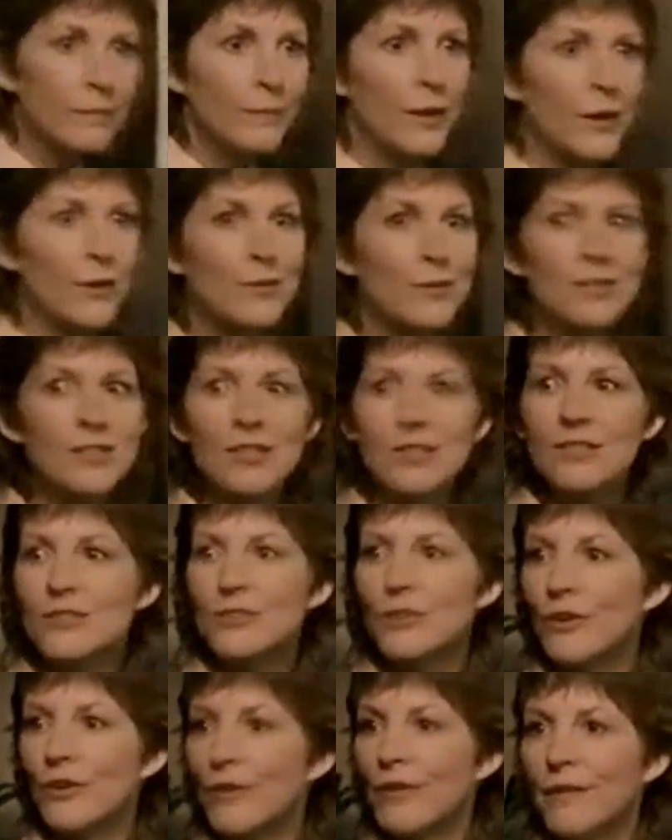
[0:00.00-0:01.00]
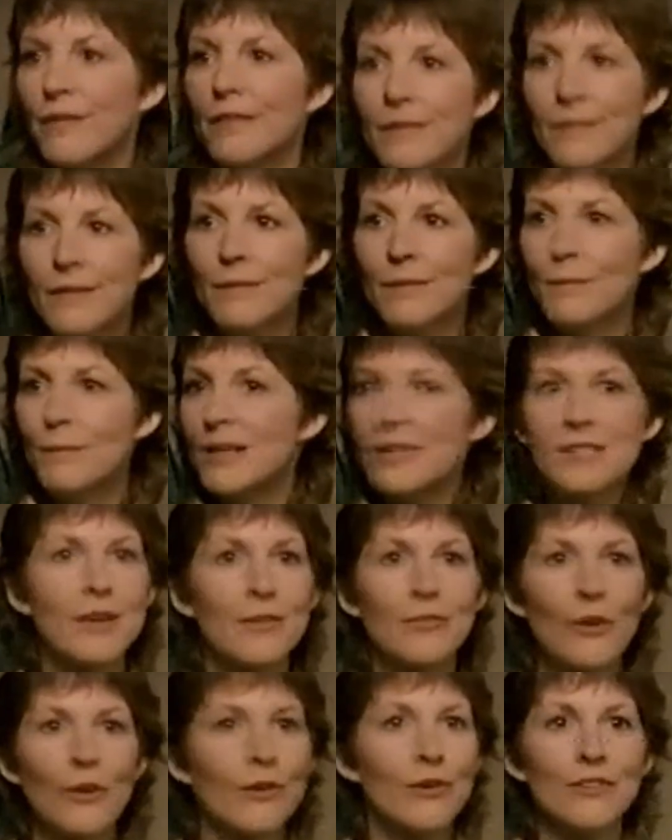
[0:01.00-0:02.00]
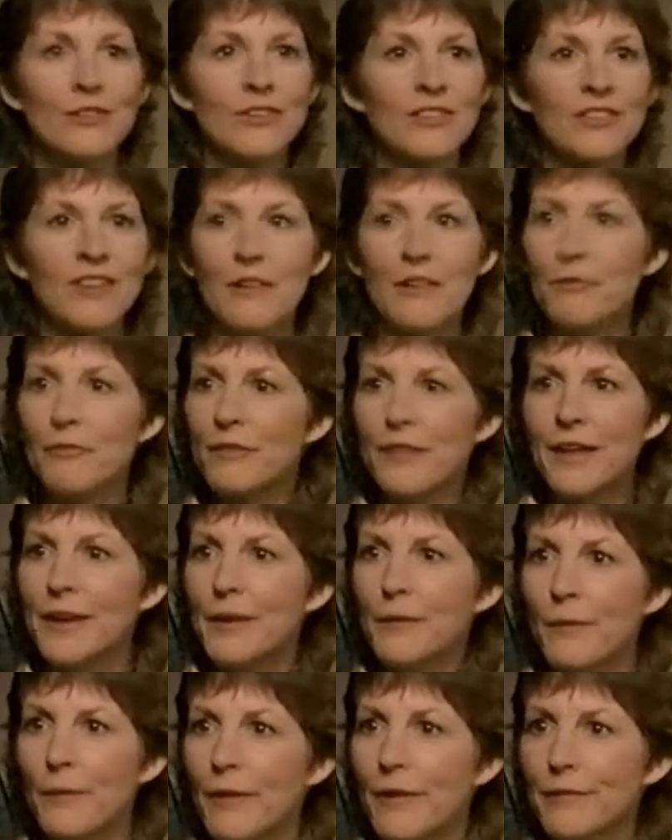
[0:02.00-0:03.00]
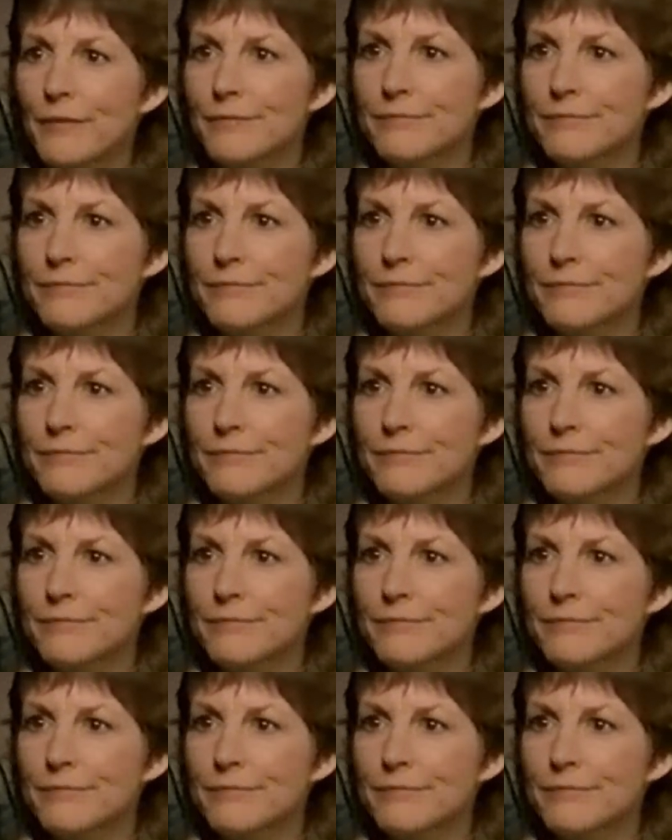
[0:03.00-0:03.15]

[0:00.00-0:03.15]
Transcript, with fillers: My own sister. My Safeguard isn't safe with anyone.